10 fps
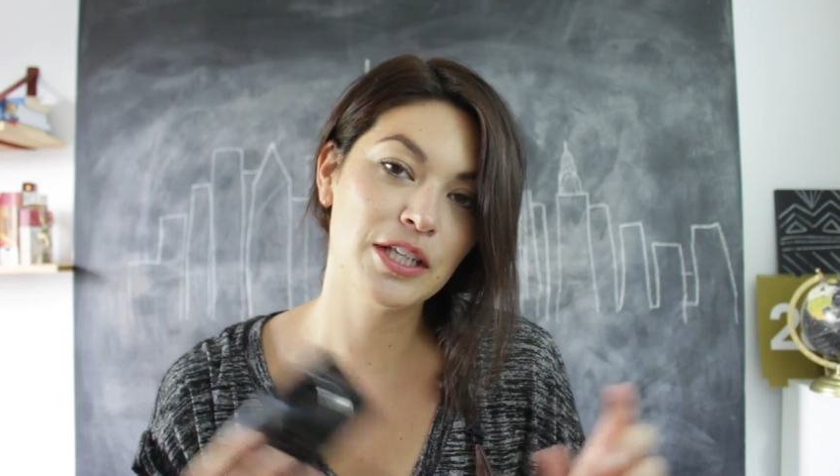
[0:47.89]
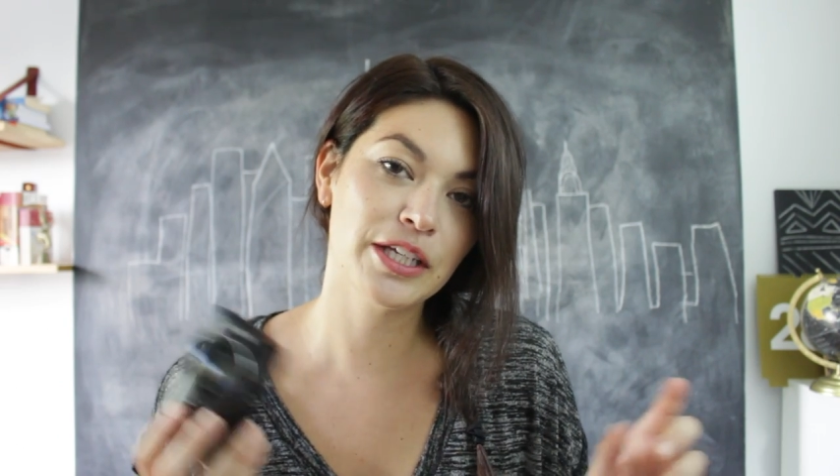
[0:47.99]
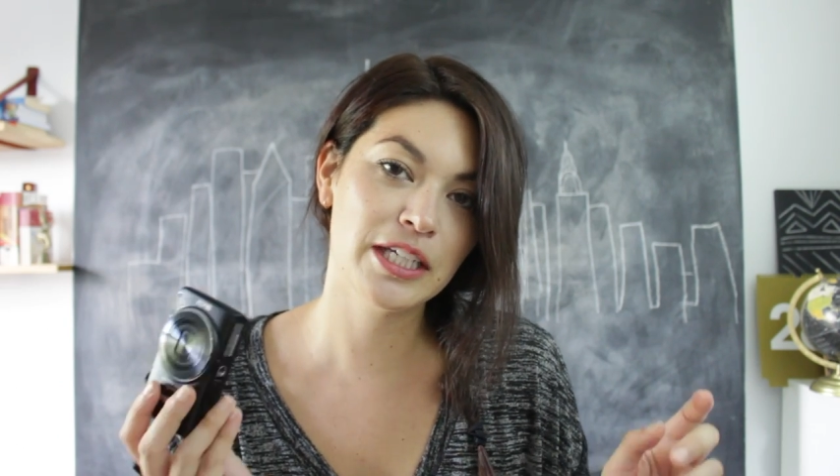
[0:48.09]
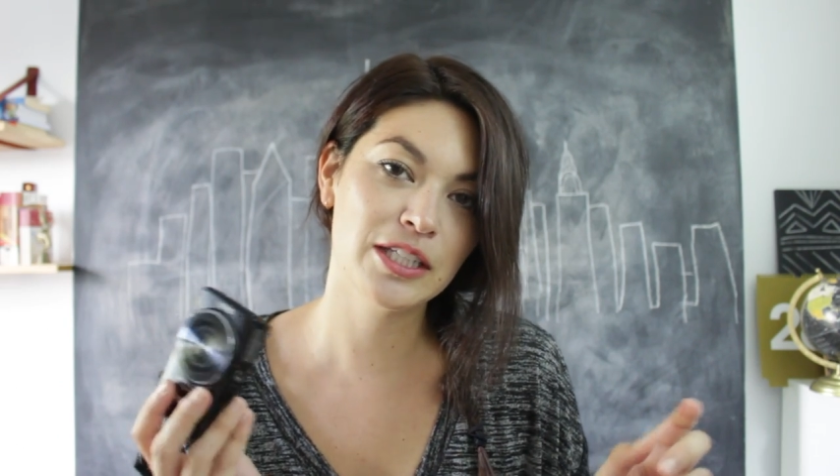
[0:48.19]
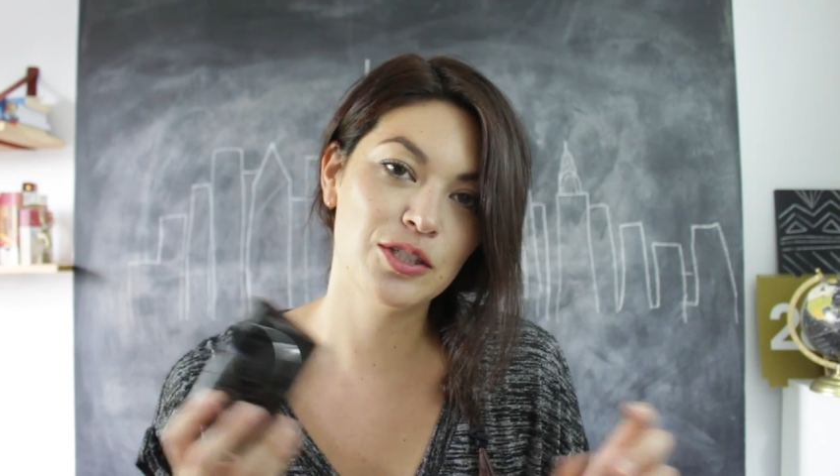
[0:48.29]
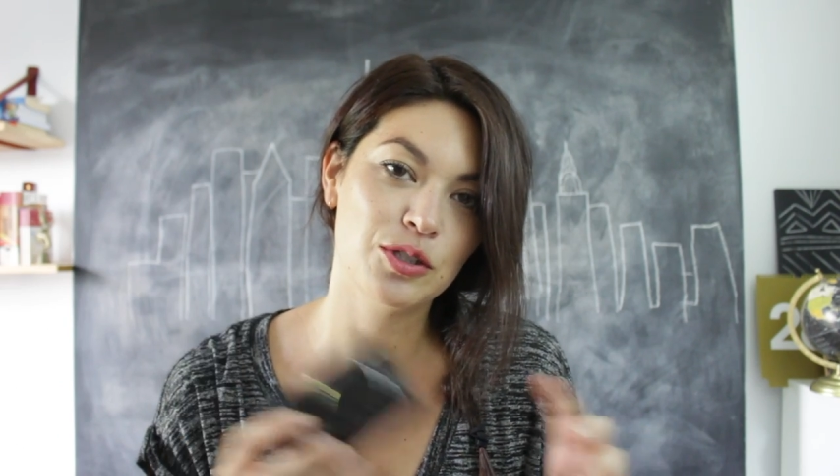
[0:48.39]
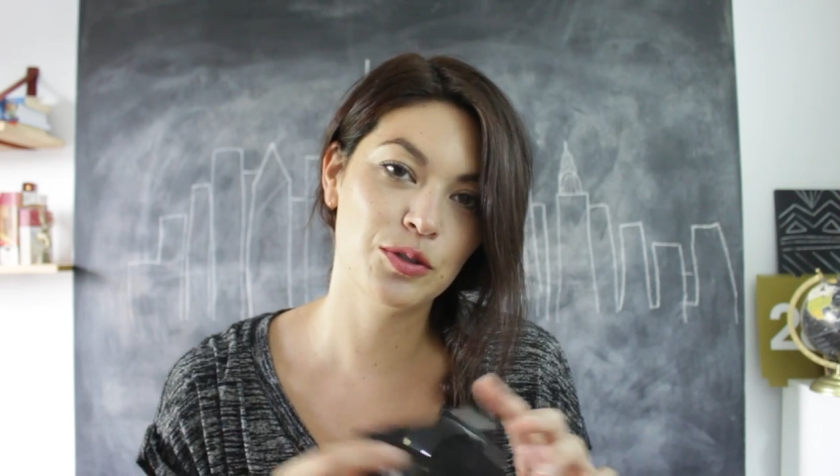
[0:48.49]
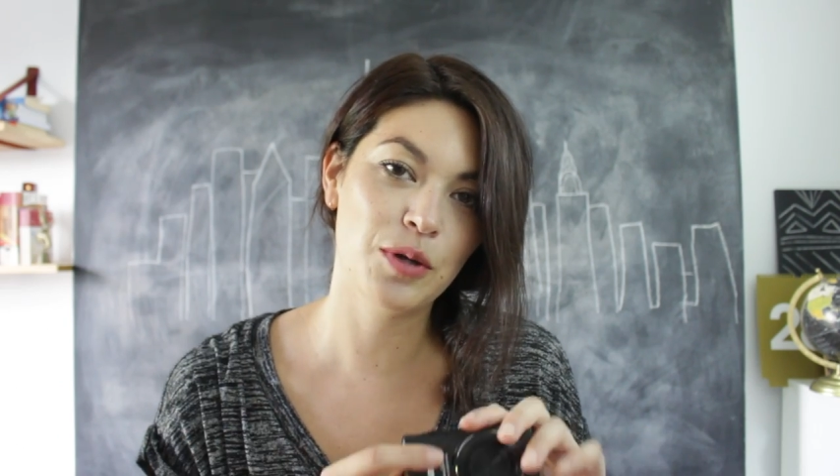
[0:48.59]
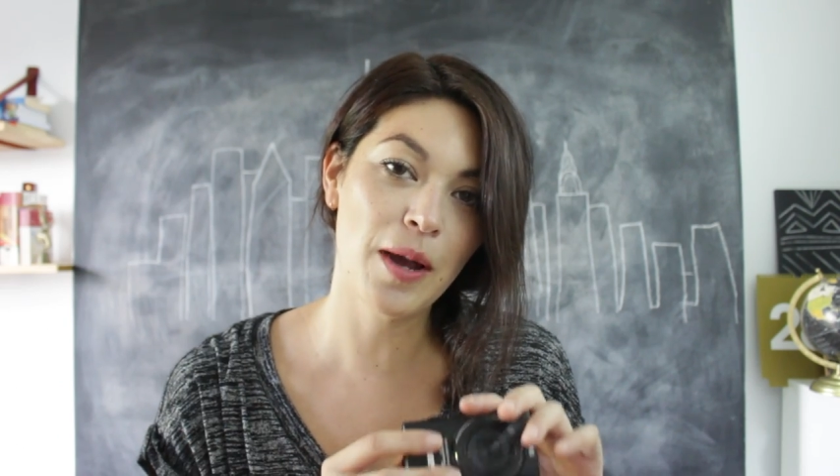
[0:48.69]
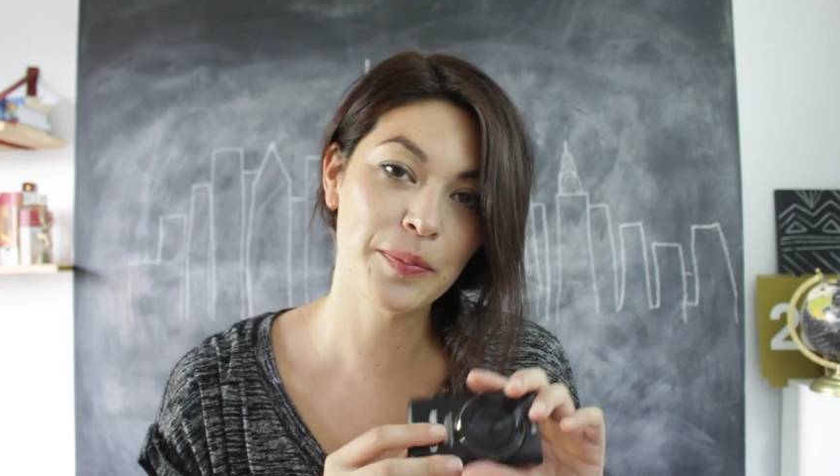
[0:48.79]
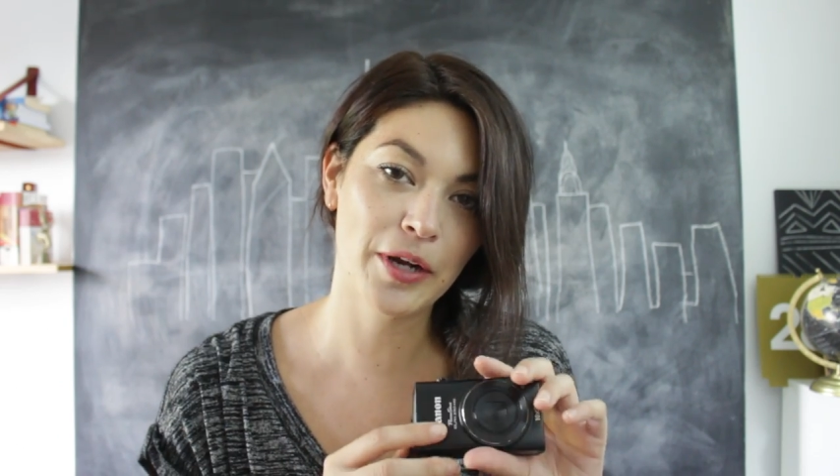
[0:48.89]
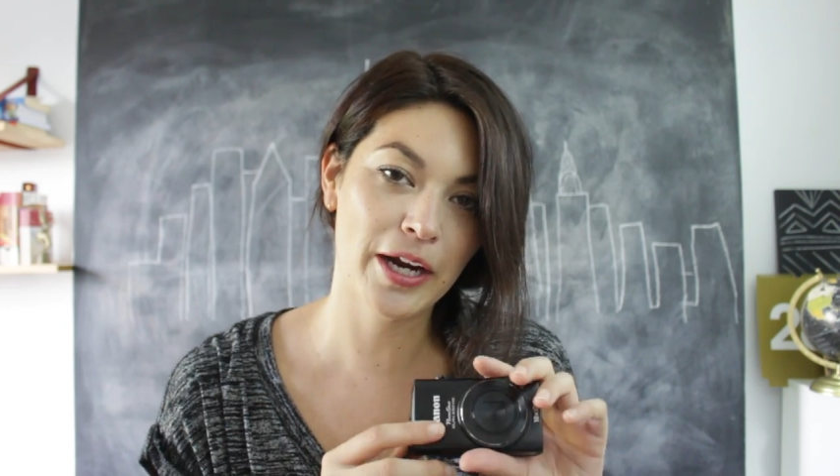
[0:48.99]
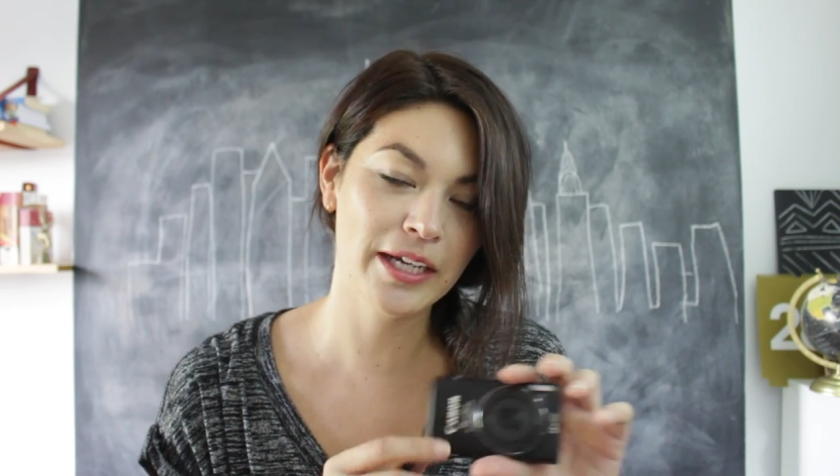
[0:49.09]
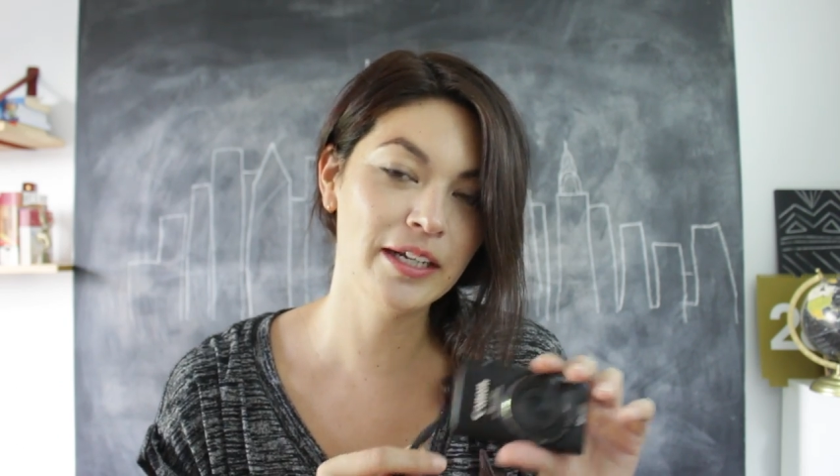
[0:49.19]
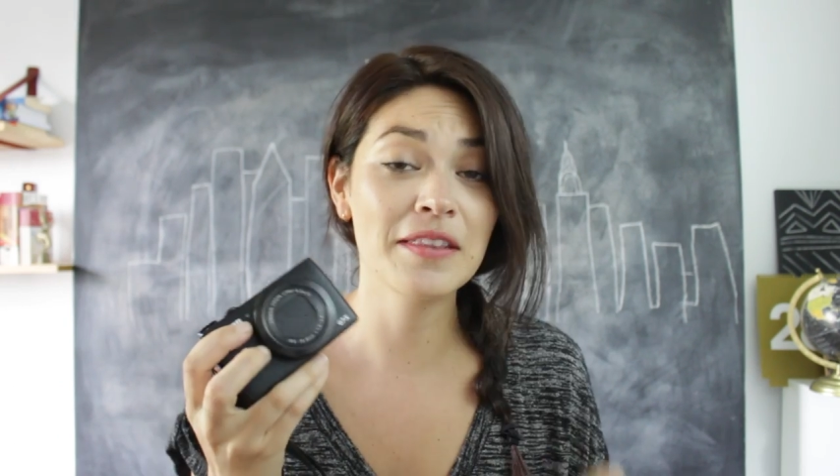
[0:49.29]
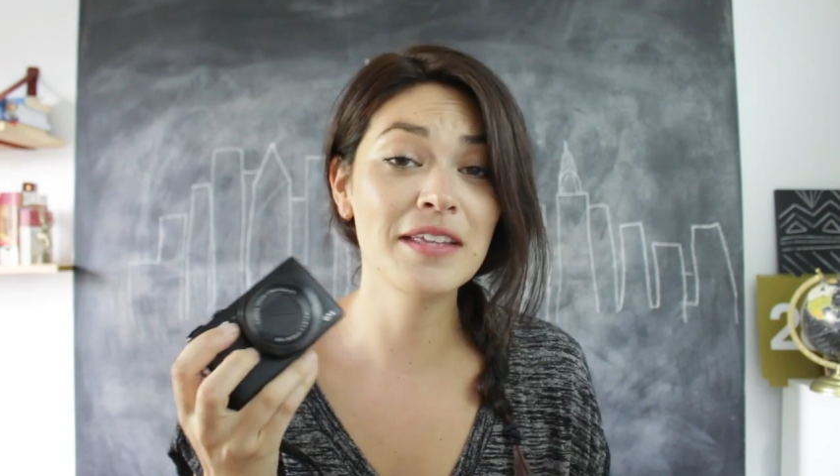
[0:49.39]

looking to upgrade.